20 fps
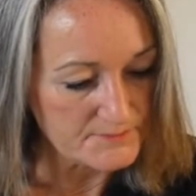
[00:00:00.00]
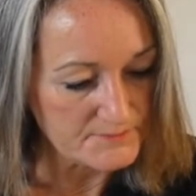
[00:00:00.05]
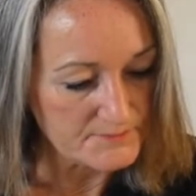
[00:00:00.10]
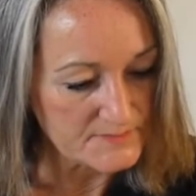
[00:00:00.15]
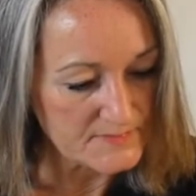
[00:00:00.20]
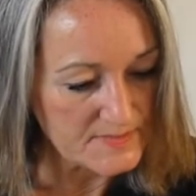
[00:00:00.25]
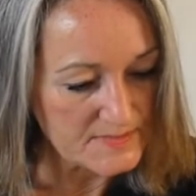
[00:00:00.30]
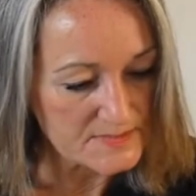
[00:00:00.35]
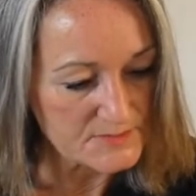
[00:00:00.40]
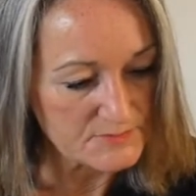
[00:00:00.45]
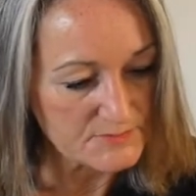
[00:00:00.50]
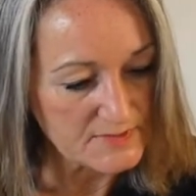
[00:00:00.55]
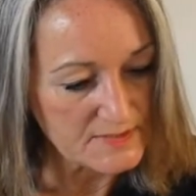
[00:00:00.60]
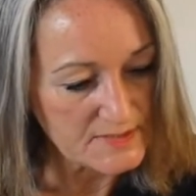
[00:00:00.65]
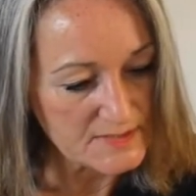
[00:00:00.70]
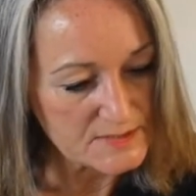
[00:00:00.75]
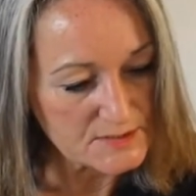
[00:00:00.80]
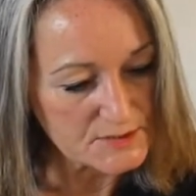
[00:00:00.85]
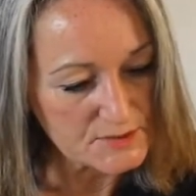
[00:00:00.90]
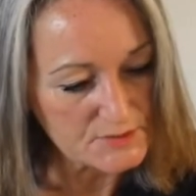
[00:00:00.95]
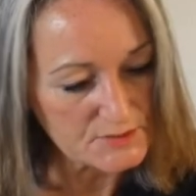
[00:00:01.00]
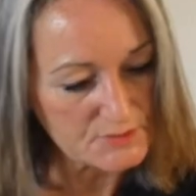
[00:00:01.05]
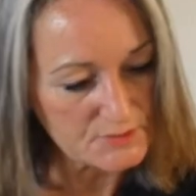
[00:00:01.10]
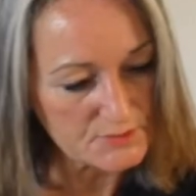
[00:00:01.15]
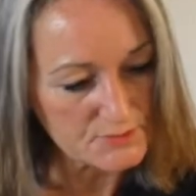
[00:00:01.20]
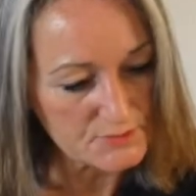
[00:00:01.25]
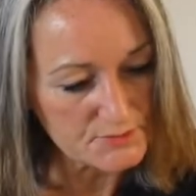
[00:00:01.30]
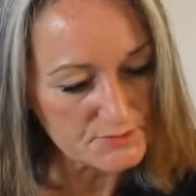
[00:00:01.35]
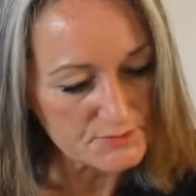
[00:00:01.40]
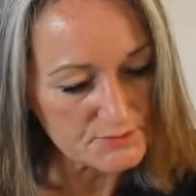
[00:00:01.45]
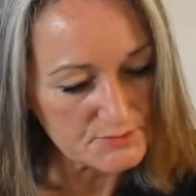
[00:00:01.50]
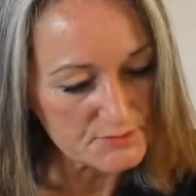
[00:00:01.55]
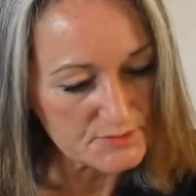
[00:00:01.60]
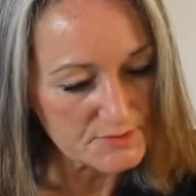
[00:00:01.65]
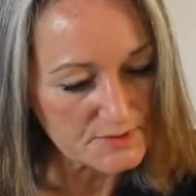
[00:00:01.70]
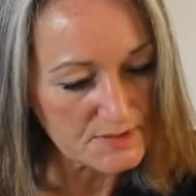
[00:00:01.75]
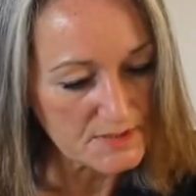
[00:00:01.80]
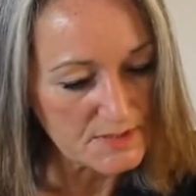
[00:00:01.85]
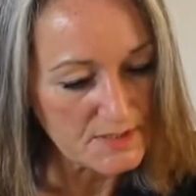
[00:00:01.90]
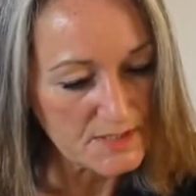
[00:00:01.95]
This one is called
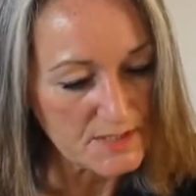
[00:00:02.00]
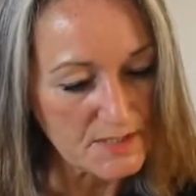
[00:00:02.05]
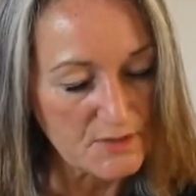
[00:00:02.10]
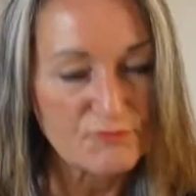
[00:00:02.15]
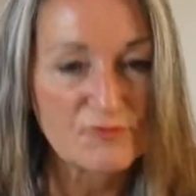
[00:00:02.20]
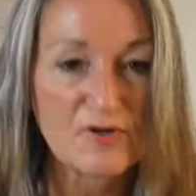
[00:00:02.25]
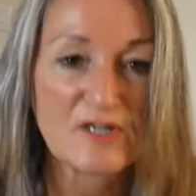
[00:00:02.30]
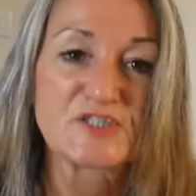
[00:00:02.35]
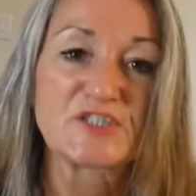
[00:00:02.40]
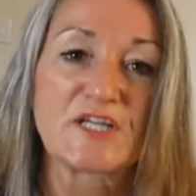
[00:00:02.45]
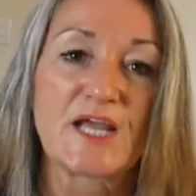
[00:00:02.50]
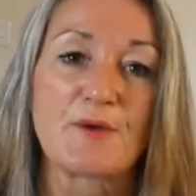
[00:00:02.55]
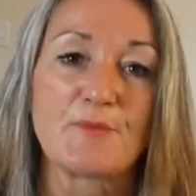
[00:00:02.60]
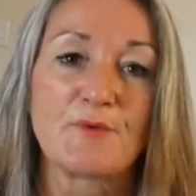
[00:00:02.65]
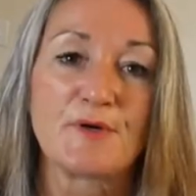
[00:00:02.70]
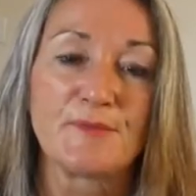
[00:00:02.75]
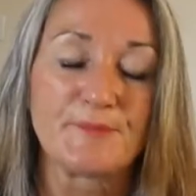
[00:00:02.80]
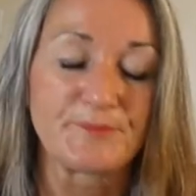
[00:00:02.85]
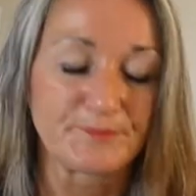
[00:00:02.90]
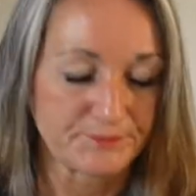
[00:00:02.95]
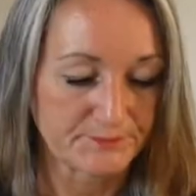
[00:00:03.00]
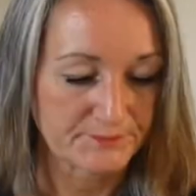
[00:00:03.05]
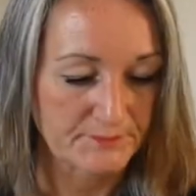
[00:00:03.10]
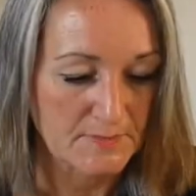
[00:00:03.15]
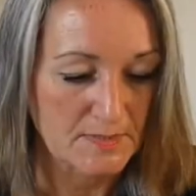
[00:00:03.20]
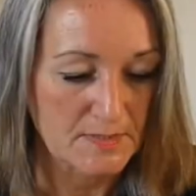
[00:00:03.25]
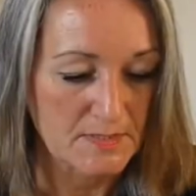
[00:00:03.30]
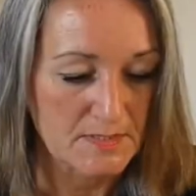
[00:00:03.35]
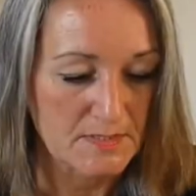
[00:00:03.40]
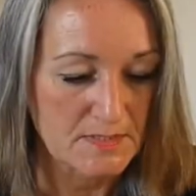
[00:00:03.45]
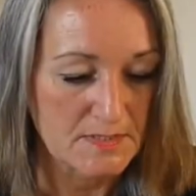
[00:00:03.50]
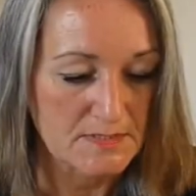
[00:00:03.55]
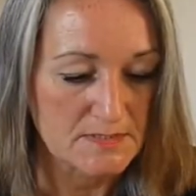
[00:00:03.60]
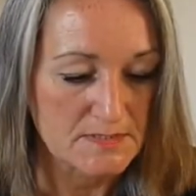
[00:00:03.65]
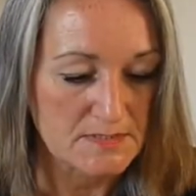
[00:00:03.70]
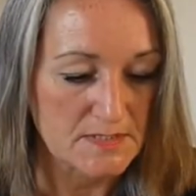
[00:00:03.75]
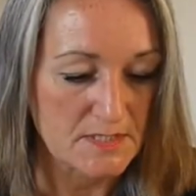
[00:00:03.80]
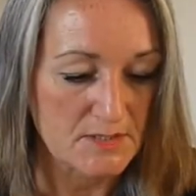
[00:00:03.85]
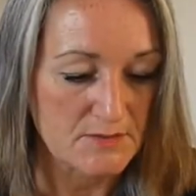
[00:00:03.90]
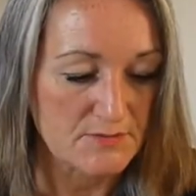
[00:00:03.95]
Rush Hour.
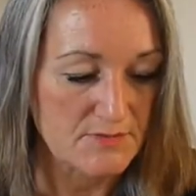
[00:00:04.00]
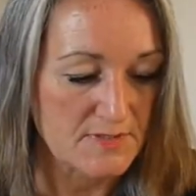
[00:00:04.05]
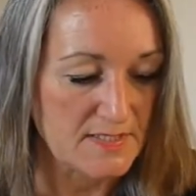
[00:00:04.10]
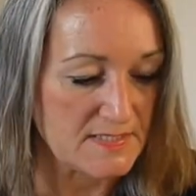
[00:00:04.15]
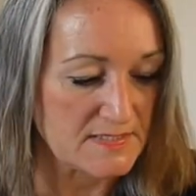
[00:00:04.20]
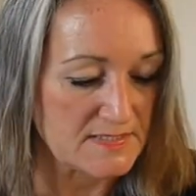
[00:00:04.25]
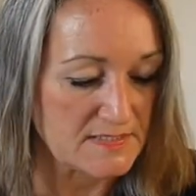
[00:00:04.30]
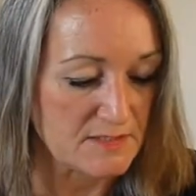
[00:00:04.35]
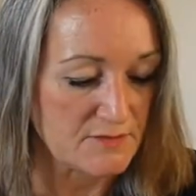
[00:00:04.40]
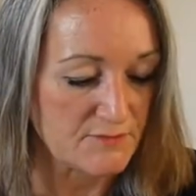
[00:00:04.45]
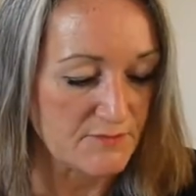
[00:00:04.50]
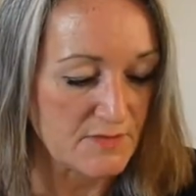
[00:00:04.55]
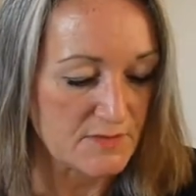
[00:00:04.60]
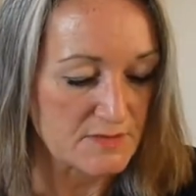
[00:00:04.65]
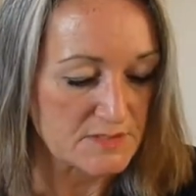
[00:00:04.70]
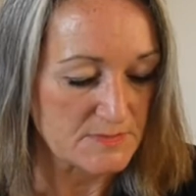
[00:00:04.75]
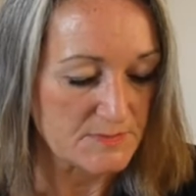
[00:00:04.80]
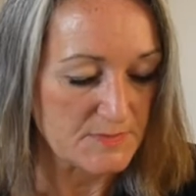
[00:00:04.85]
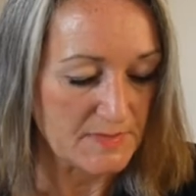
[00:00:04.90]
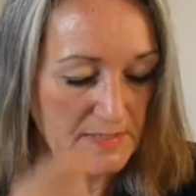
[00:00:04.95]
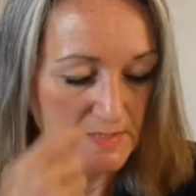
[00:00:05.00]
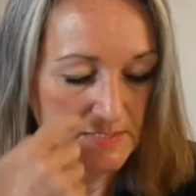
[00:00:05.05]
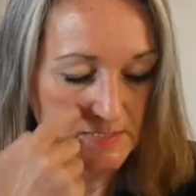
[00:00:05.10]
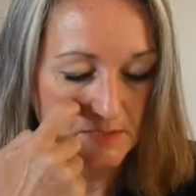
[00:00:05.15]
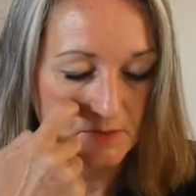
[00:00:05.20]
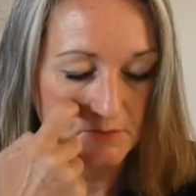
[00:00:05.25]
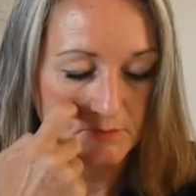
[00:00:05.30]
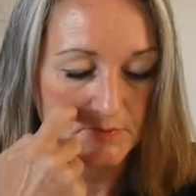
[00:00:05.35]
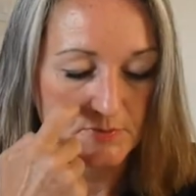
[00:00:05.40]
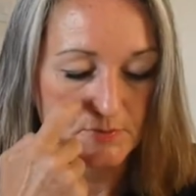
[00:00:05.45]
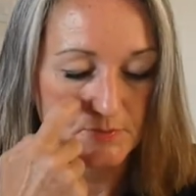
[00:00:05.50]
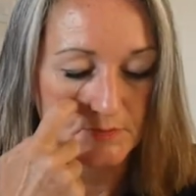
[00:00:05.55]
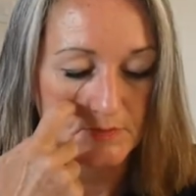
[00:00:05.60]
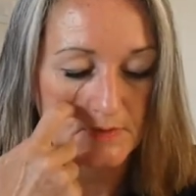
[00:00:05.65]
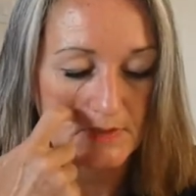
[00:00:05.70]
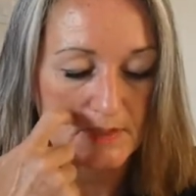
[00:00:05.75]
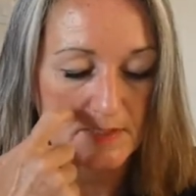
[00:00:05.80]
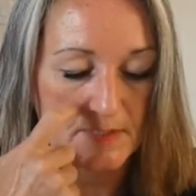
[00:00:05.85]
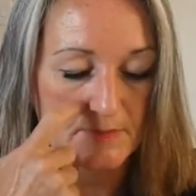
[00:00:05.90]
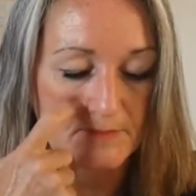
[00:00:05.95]
So it's an advanced beginner quilt,
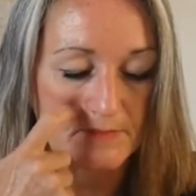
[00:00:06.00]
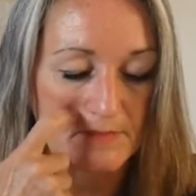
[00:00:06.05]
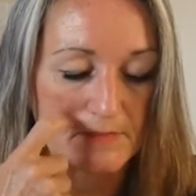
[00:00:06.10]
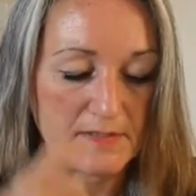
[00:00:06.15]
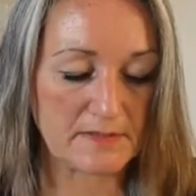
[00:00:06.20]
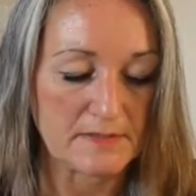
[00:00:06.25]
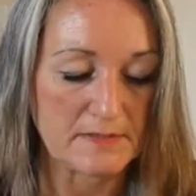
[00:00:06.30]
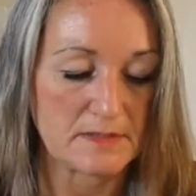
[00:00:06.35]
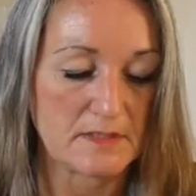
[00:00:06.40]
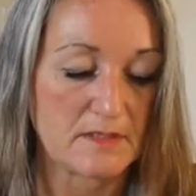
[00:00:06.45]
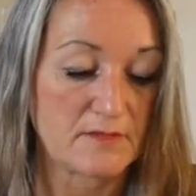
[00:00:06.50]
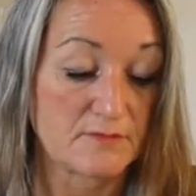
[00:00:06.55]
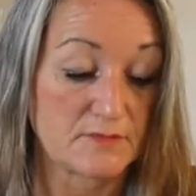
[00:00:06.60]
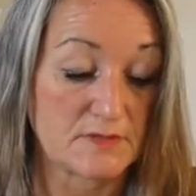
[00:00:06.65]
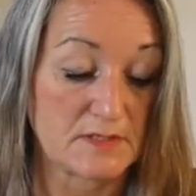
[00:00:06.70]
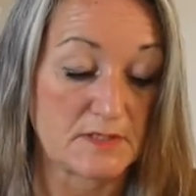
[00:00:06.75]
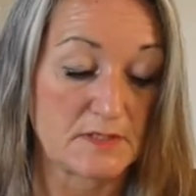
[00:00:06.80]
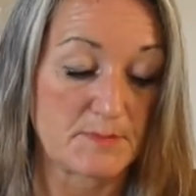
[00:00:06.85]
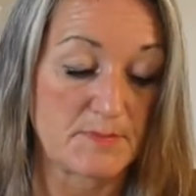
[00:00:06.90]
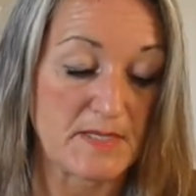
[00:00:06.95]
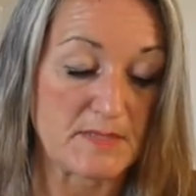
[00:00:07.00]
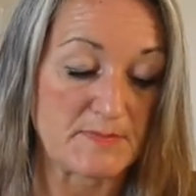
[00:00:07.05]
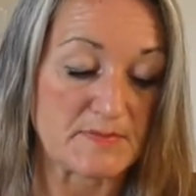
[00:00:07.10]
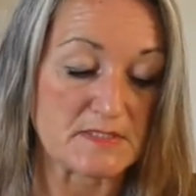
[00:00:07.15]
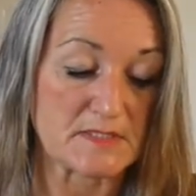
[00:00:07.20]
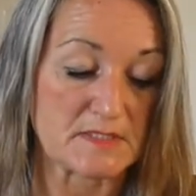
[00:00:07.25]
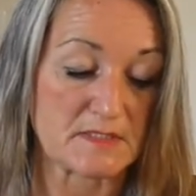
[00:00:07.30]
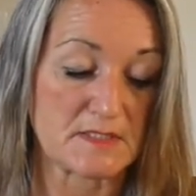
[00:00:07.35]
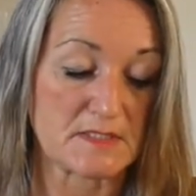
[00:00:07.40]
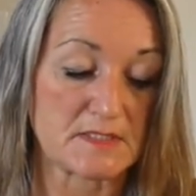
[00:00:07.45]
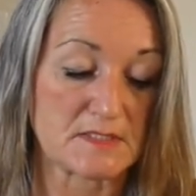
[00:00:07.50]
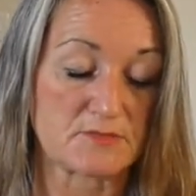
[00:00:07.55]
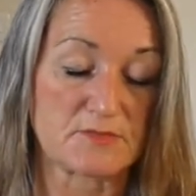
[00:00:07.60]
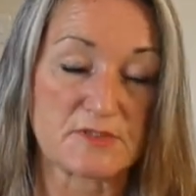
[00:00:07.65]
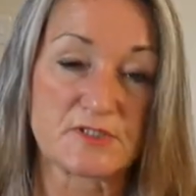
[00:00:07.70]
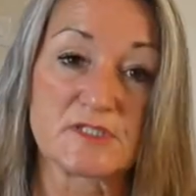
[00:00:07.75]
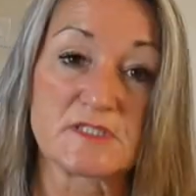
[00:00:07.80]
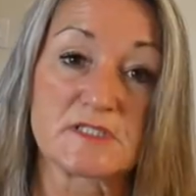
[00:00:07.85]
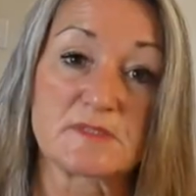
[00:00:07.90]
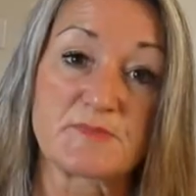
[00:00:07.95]
and I've done the baby size,
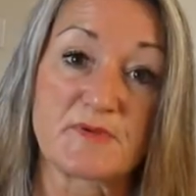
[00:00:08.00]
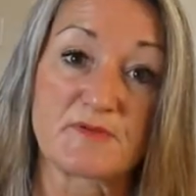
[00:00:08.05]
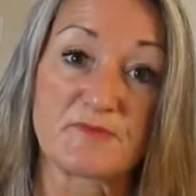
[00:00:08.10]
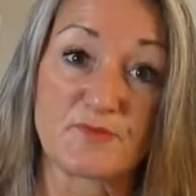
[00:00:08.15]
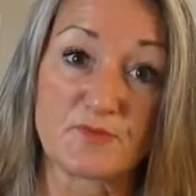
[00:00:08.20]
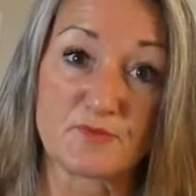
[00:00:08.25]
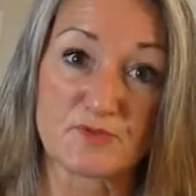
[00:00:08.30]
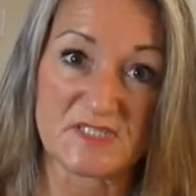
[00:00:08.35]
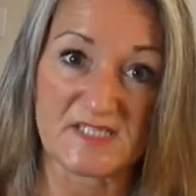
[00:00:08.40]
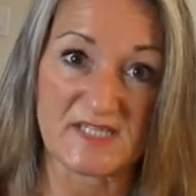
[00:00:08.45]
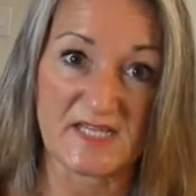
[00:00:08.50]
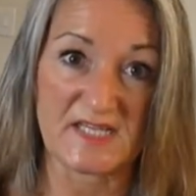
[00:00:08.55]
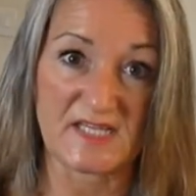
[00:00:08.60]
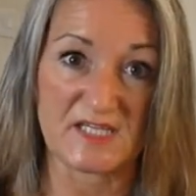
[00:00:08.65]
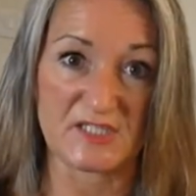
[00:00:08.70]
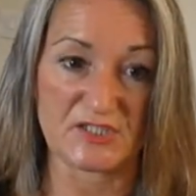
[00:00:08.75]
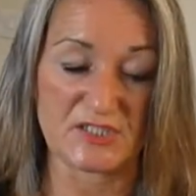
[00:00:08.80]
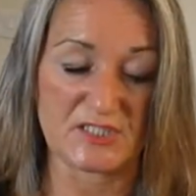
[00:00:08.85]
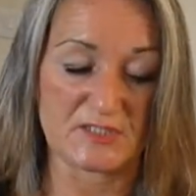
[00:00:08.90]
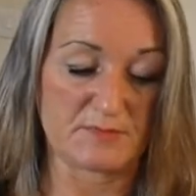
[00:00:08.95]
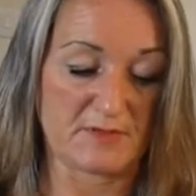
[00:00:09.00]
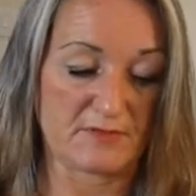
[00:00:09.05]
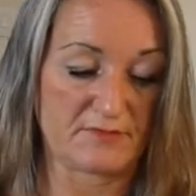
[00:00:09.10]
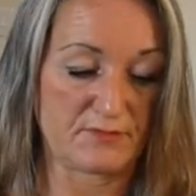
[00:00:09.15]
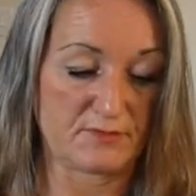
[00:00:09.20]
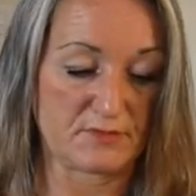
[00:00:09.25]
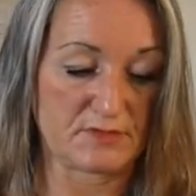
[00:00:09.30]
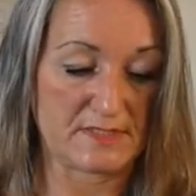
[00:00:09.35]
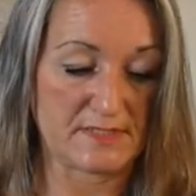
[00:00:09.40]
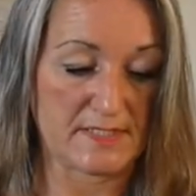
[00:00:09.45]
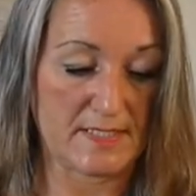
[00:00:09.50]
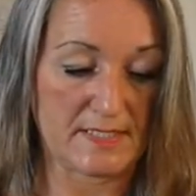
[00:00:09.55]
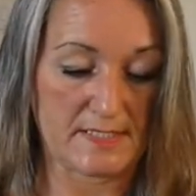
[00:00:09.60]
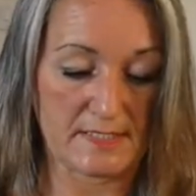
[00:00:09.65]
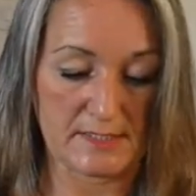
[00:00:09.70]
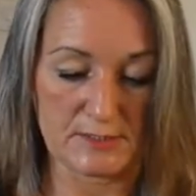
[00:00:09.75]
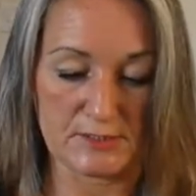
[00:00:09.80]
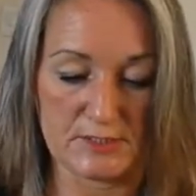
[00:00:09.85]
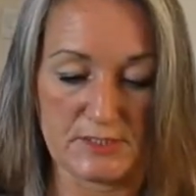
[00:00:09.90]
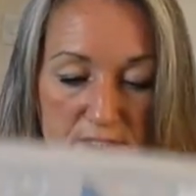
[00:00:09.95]
which is 48 inches by 48
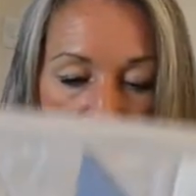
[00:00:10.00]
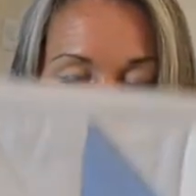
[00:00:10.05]
inches.